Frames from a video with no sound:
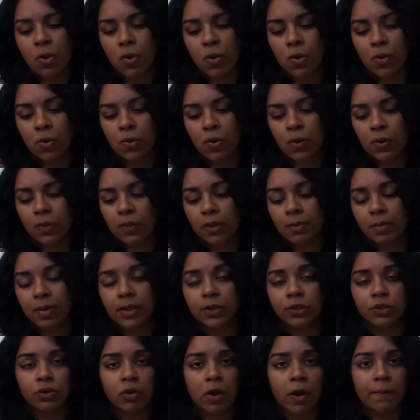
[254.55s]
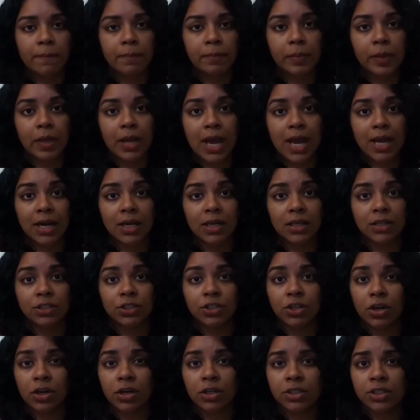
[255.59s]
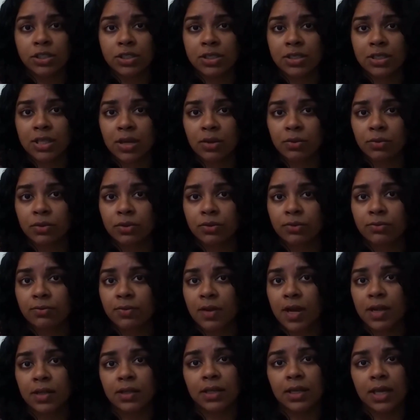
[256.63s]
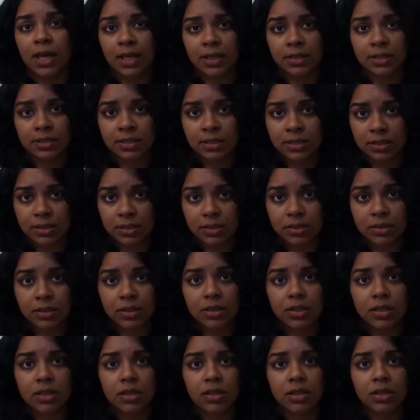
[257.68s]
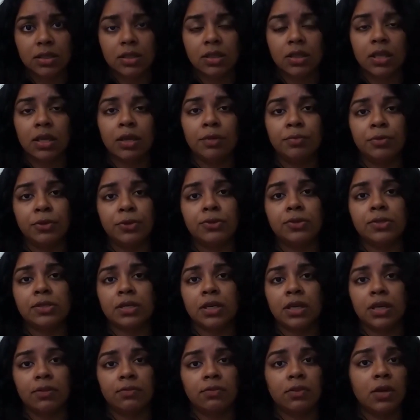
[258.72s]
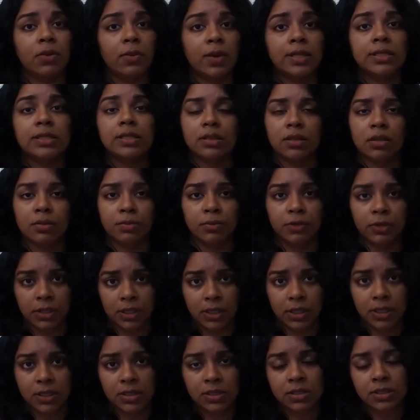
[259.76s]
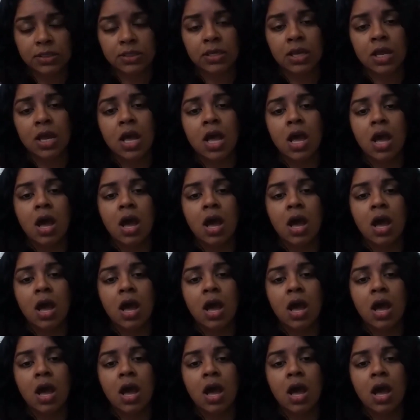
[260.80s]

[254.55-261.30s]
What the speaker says: or they may drop any charges that were filed against the abuser if they went to the police.